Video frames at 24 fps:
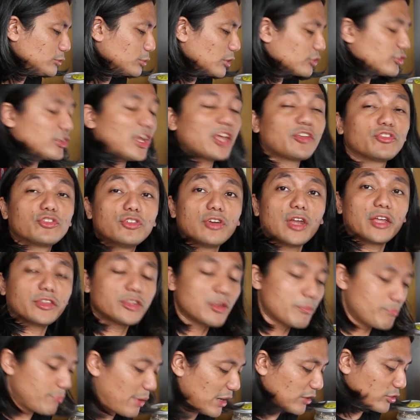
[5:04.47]
was
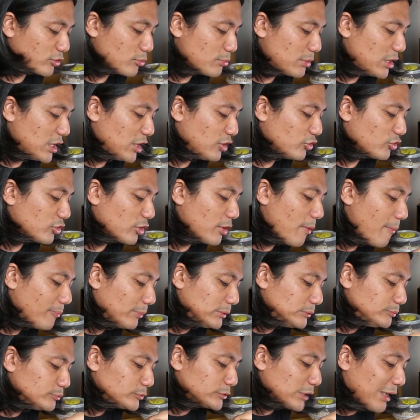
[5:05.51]
extradited back to Malaysia,
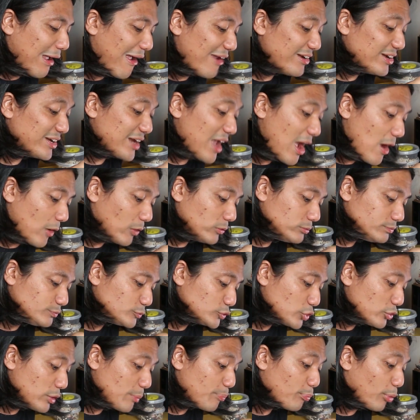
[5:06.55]
and now
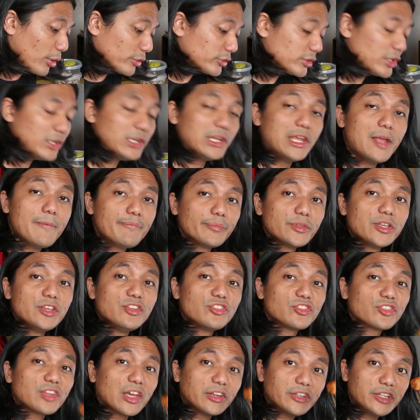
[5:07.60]
reportedly
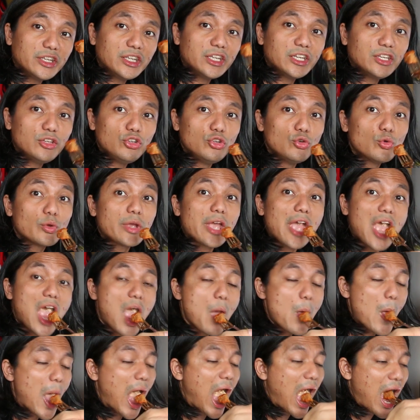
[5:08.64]
he's studying in
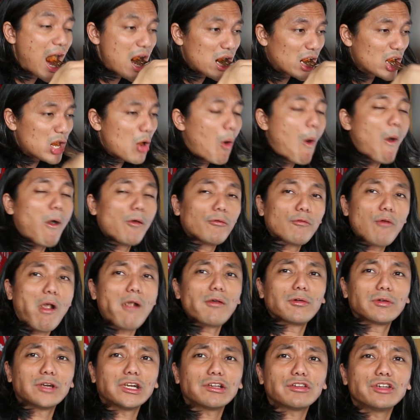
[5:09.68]
UKL,
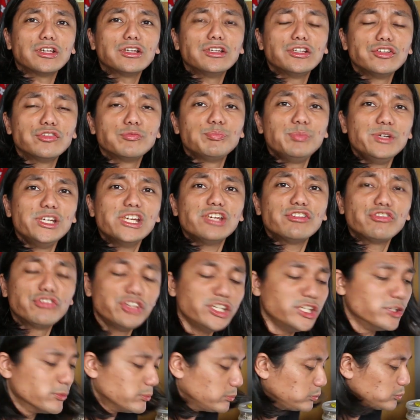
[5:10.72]
getting his
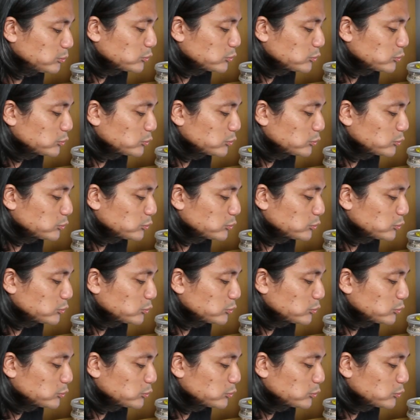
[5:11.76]
PhD.